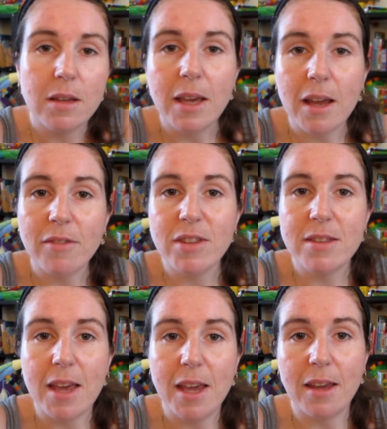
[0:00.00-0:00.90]
Yeah, I'd have to
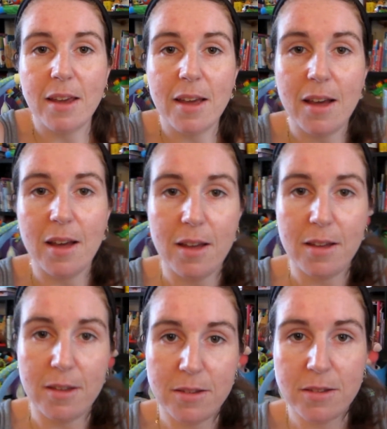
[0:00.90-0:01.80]
say
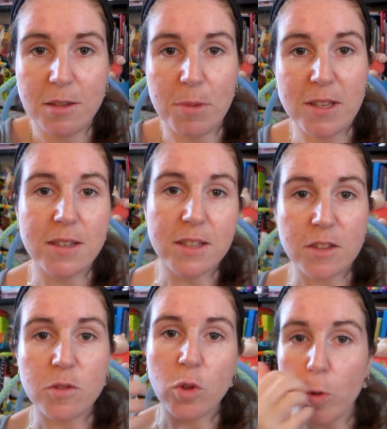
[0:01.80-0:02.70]
to be successful,